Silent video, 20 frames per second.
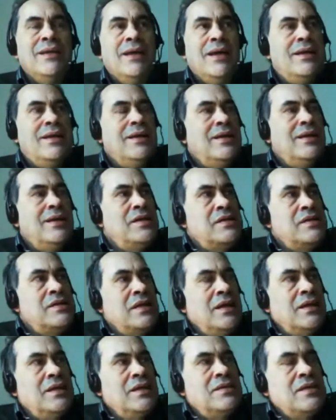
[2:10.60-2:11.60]
Yeah. And
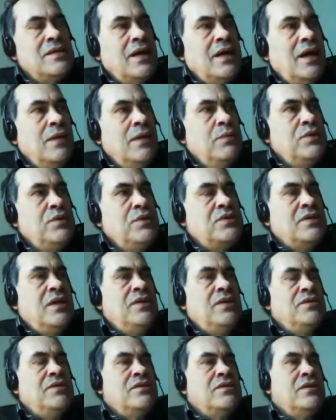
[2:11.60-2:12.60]
it's like it's like I would
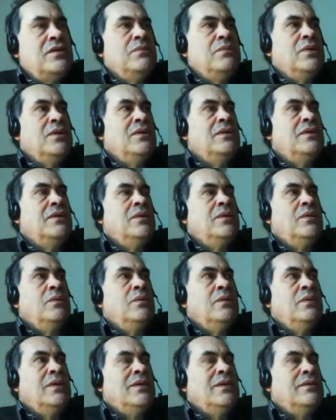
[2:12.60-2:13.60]
say to someone,
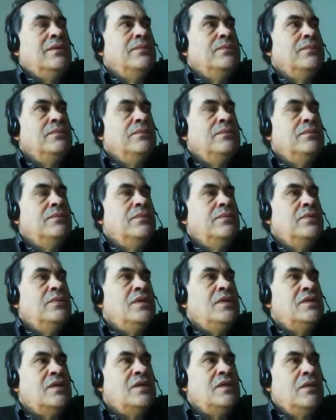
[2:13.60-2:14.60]
well,
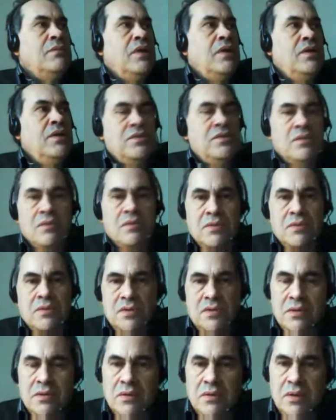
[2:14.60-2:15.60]
these are my
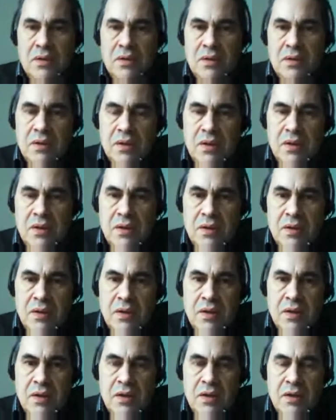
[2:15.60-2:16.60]
socks and and and,
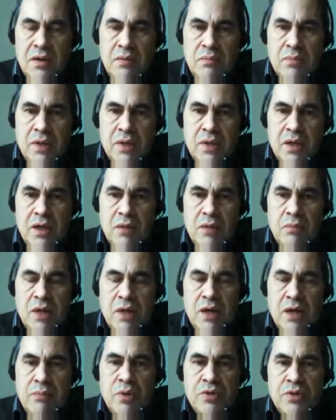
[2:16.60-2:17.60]
and my
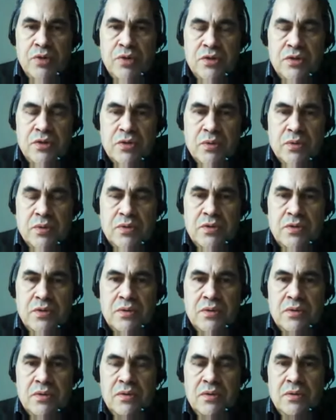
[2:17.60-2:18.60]
my boxer shorts,
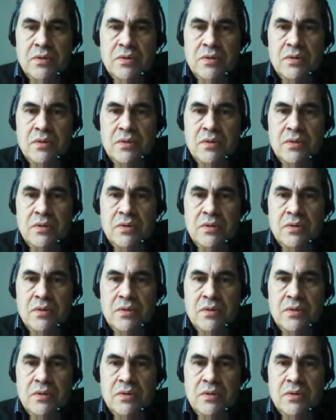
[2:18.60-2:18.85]
mm-hmm.